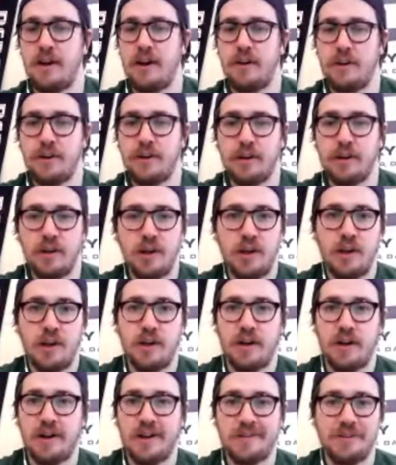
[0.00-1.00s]
And
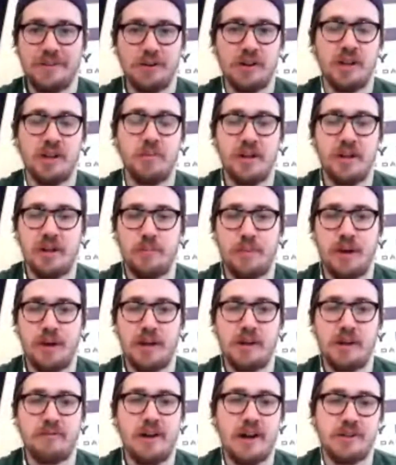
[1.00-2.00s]
they're going to be competitive,
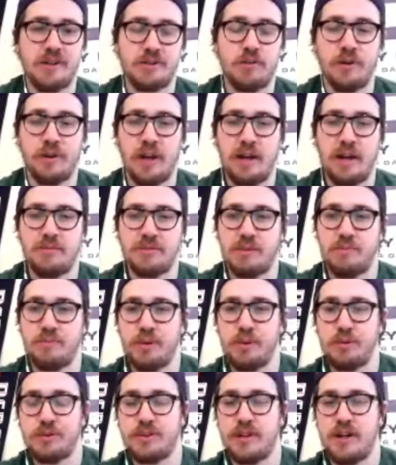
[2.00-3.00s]
high-scoring games on
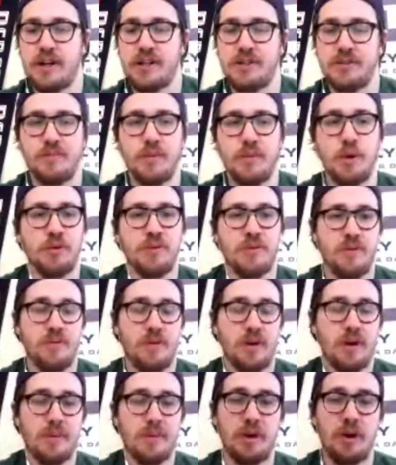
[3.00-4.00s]
both sides. Both,
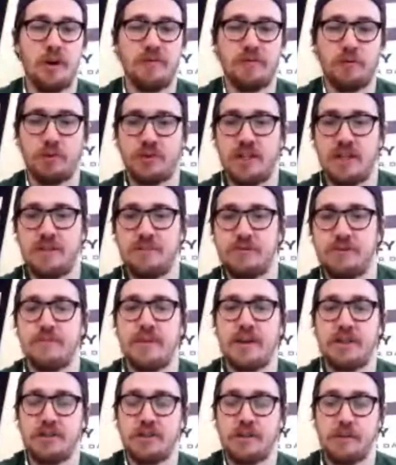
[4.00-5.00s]
all four teams you
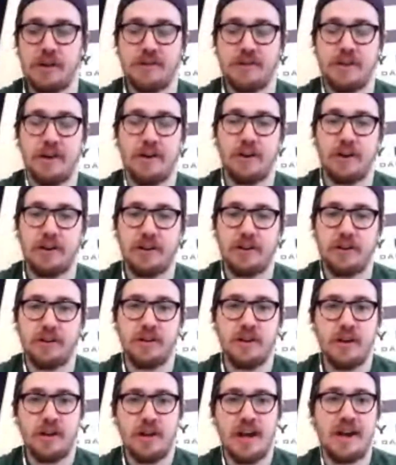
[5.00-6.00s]
mentioned right there are going to
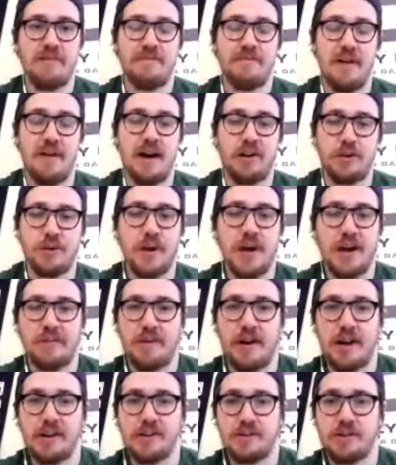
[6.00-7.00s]
have value, have
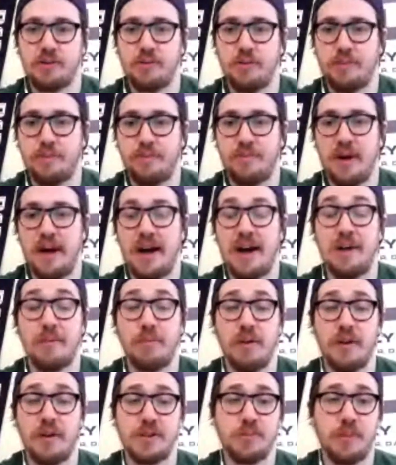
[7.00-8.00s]
high skill, high
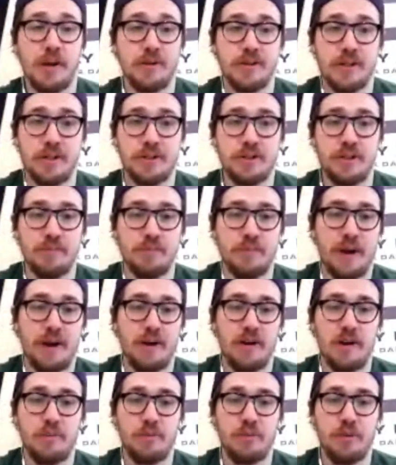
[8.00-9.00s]
price players that you can pair
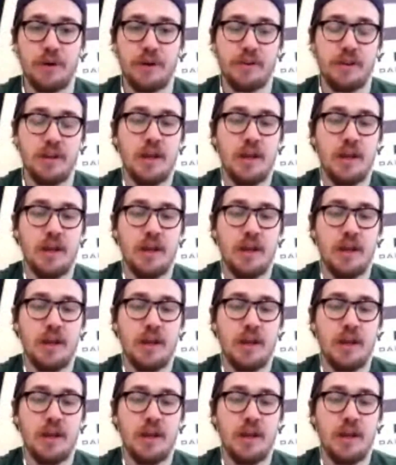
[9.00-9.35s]
up with.